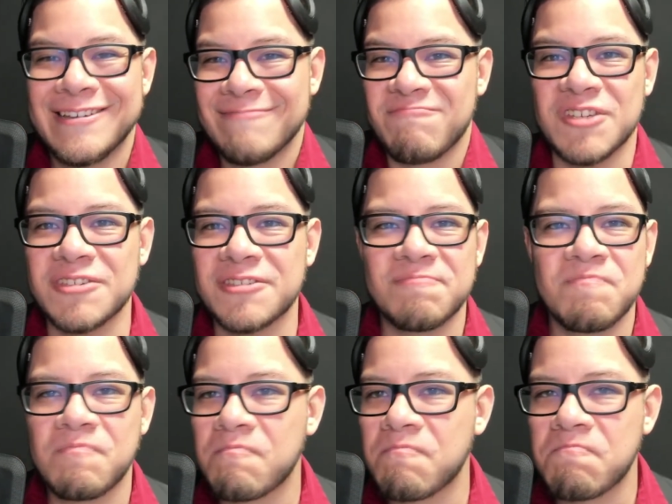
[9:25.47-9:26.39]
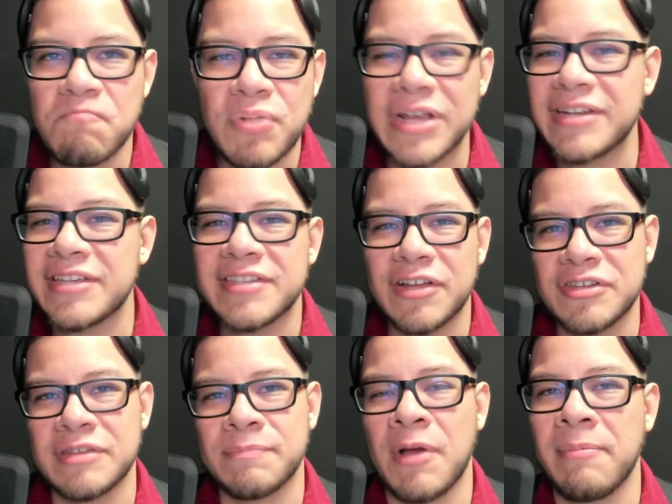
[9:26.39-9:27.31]
just bring this out
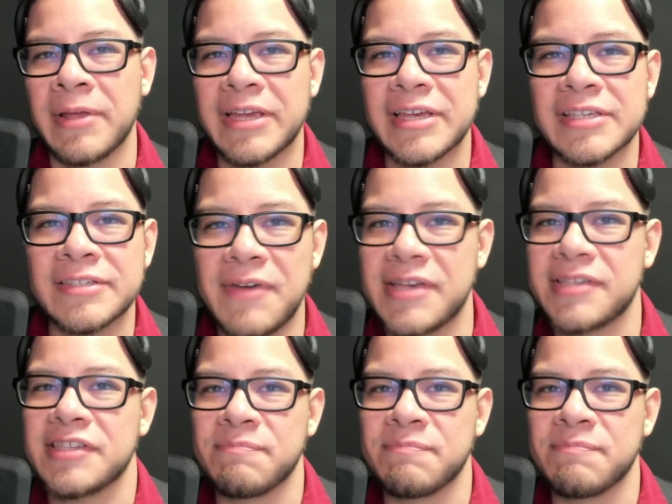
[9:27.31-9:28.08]
to the public as fast